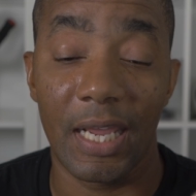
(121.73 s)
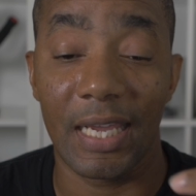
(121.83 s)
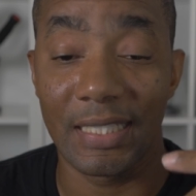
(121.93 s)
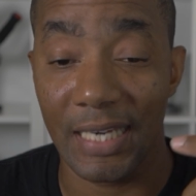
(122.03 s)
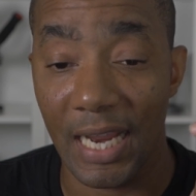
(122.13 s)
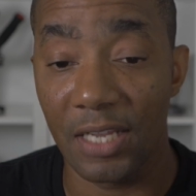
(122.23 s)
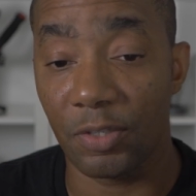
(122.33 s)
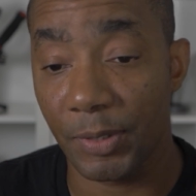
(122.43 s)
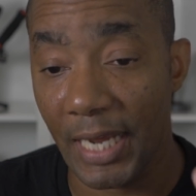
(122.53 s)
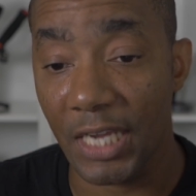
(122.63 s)
contains a
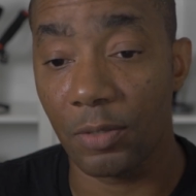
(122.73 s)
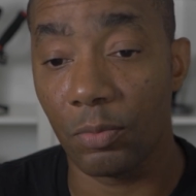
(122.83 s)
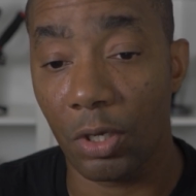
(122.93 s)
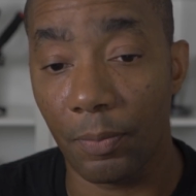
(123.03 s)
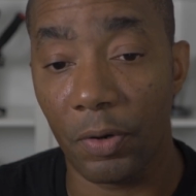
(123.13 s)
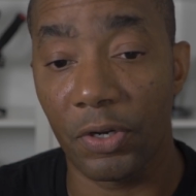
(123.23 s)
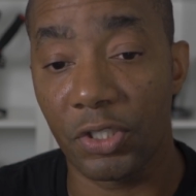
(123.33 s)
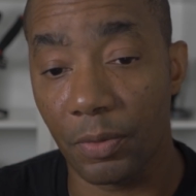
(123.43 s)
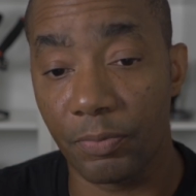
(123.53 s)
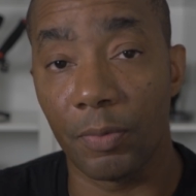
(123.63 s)
potassium component
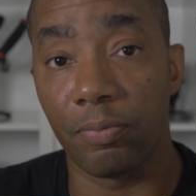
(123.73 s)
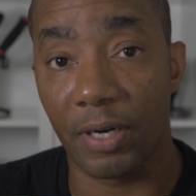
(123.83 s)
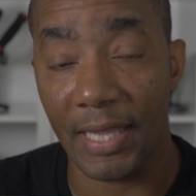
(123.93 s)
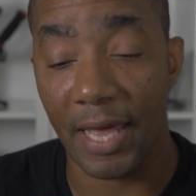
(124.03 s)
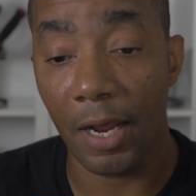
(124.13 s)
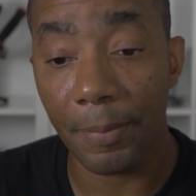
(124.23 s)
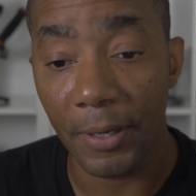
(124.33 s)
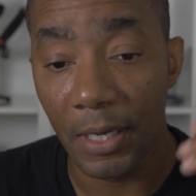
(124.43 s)
to, to bring that up.